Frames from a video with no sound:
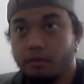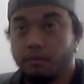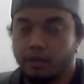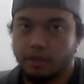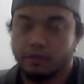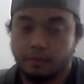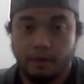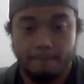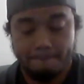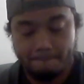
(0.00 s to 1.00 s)
But guess
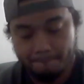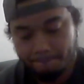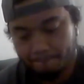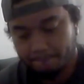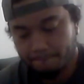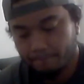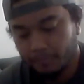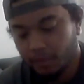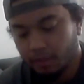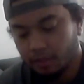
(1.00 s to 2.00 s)
what?
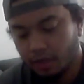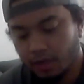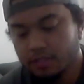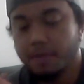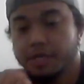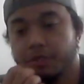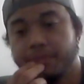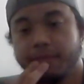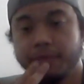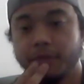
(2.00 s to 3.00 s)
God's special
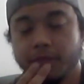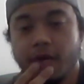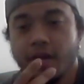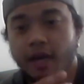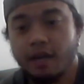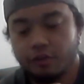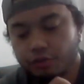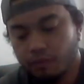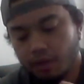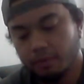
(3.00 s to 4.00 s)
people had
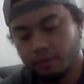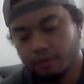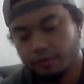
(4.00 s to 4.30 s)
trouble